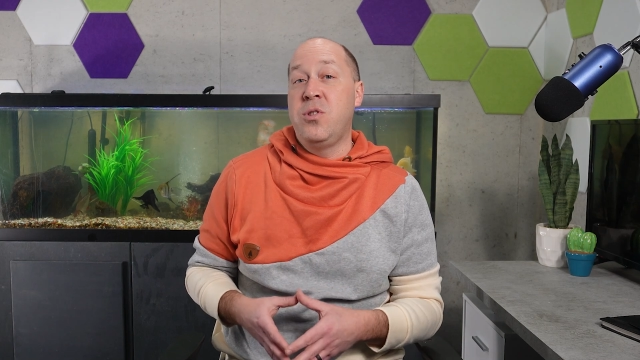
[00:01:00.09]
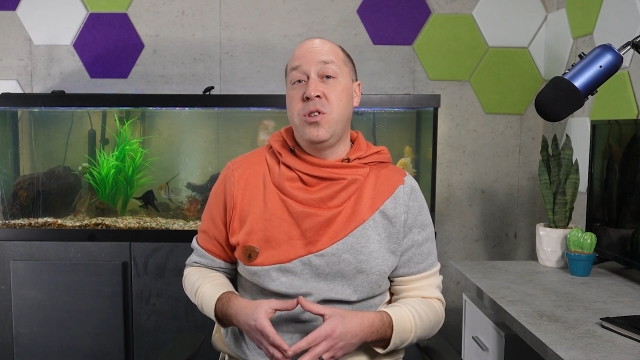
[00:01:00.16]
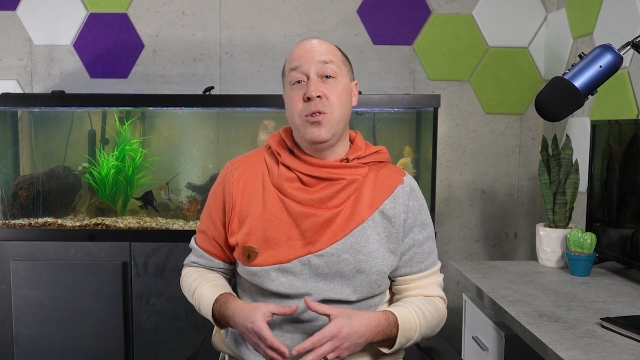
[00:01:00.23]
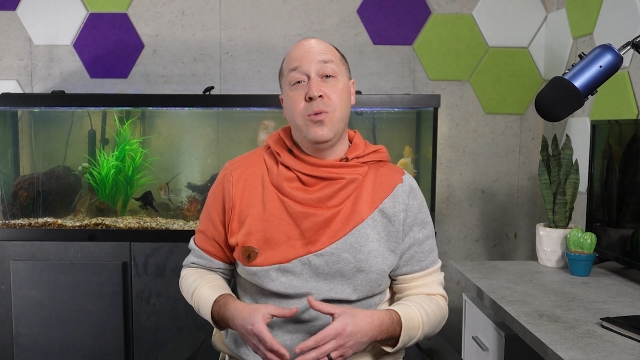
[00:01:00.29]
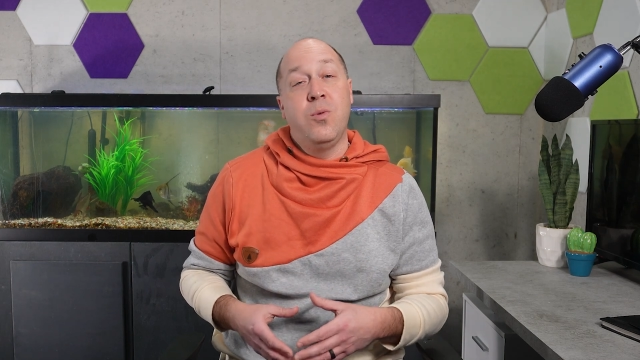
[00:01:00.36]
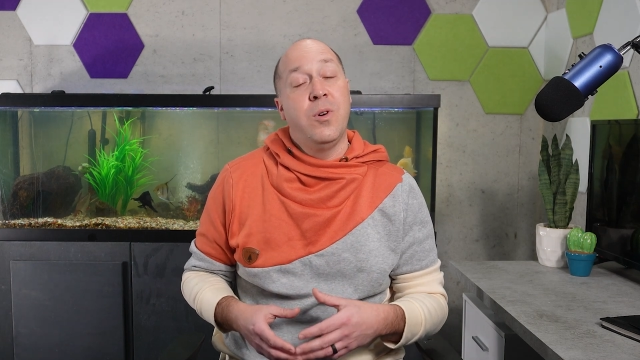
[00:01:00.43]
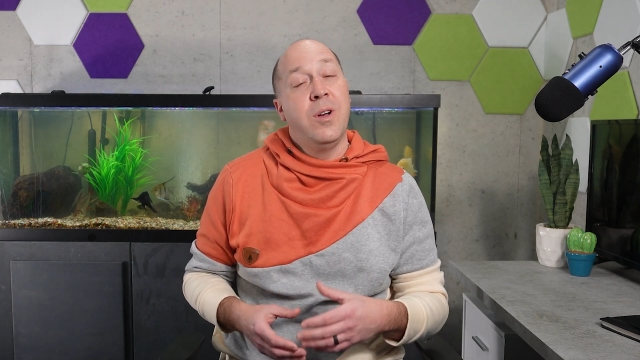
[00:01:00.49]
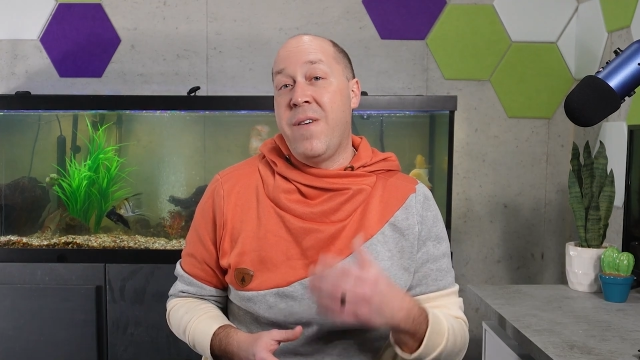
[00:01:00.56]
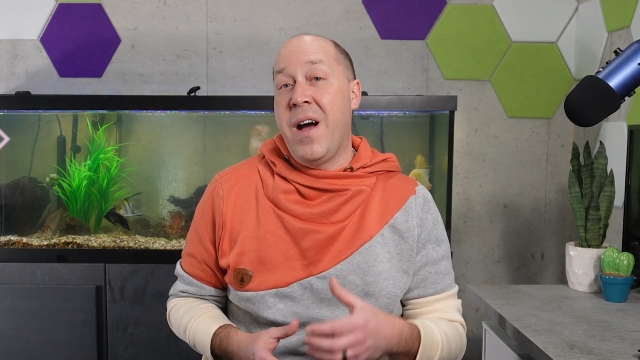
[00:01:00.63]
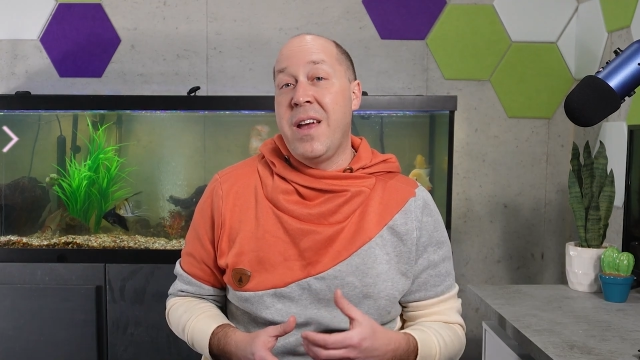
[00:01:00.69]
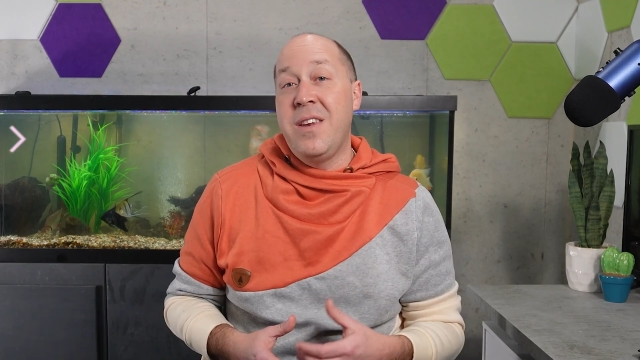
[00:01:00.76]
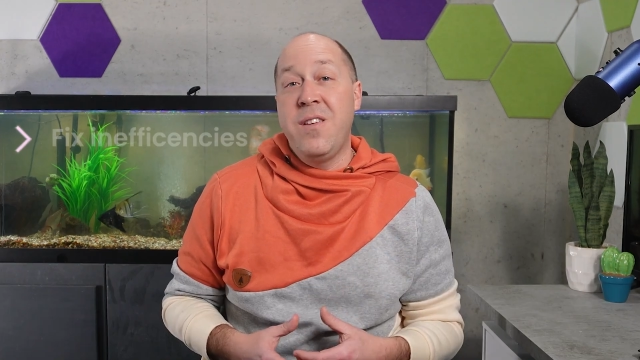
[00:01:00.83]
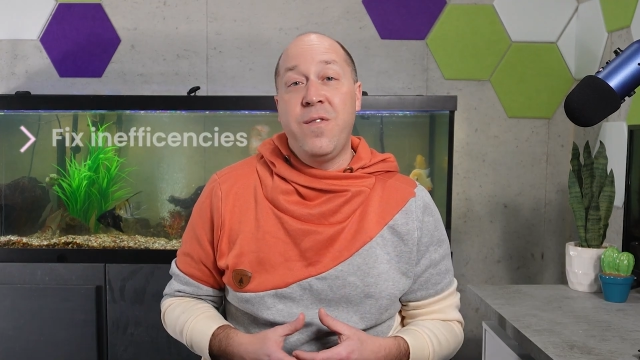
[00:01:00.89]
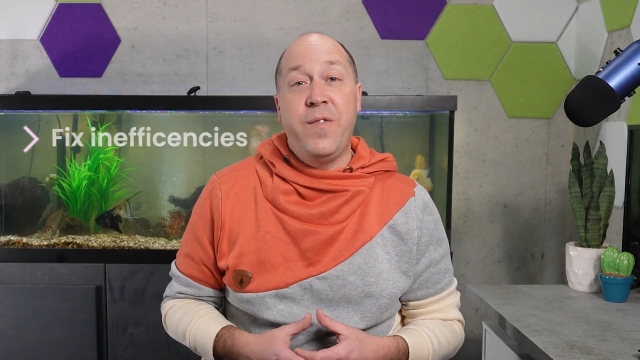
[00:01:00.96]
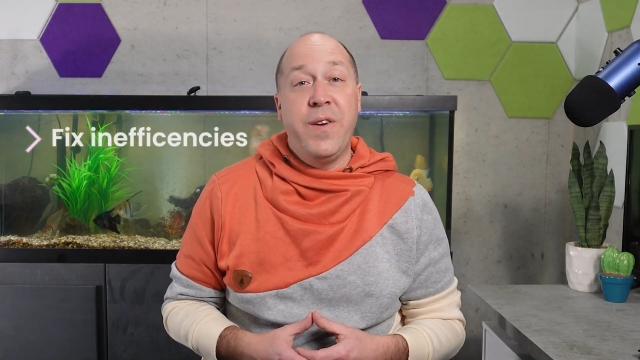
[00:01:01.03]
to find
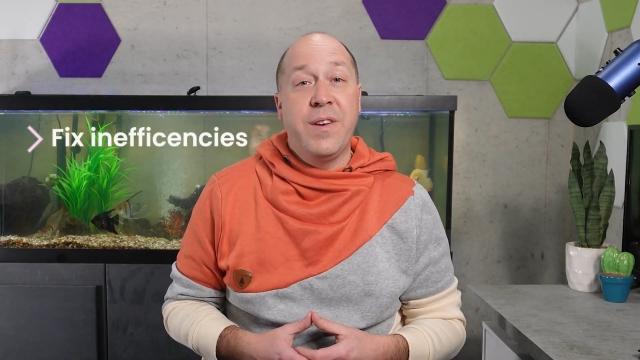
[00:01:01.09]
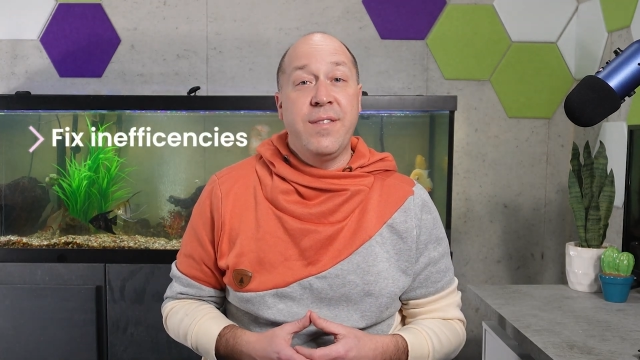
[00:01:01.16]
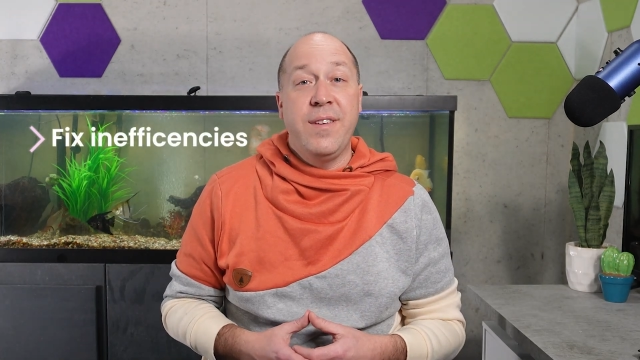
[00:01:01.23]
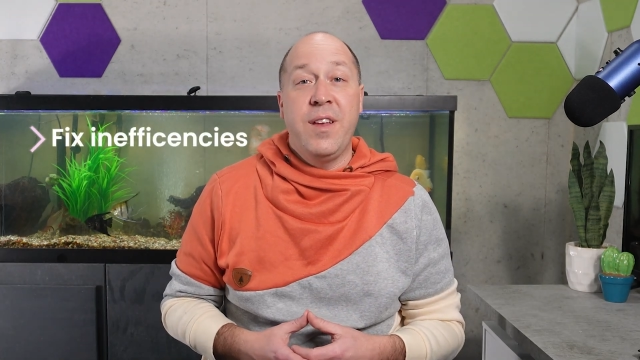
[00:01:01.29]
and fix